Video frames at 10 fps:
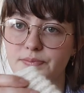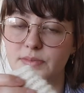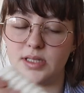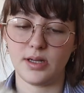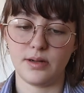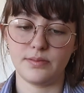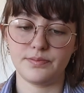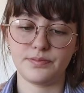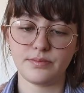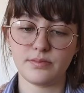So
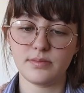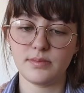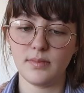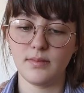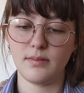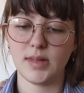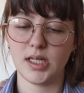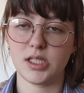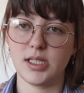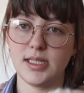
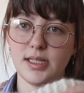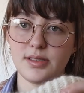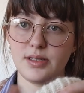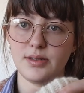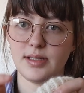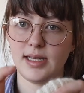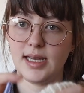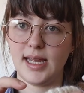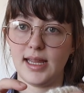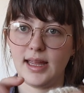she tells you to
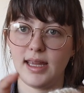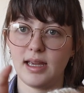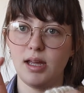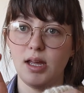knit like